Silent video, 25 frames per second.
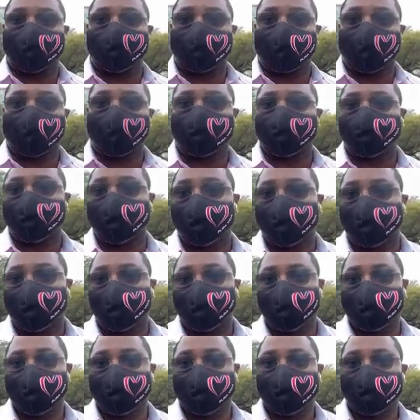Gregory
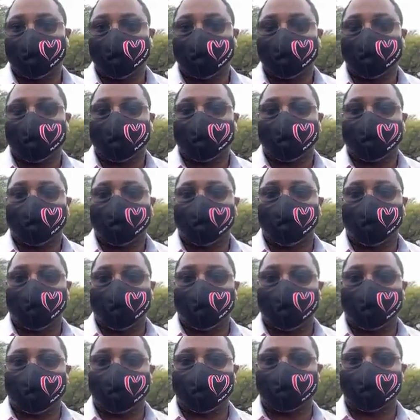
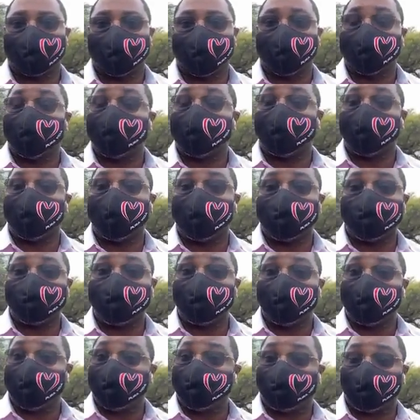was a
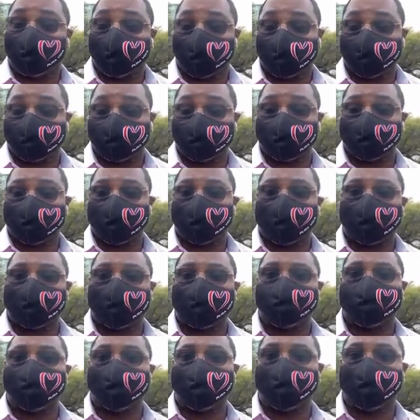non-believer at the
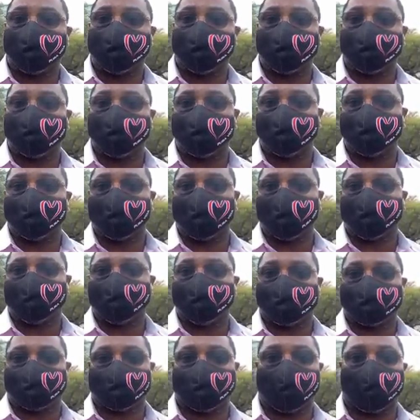beginning of
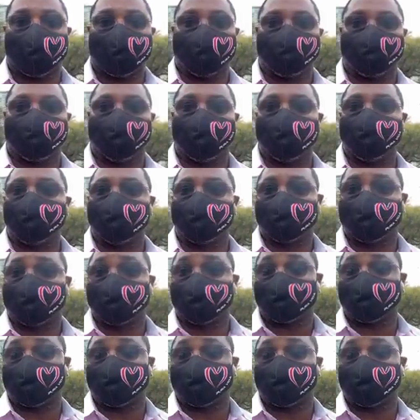his life and into his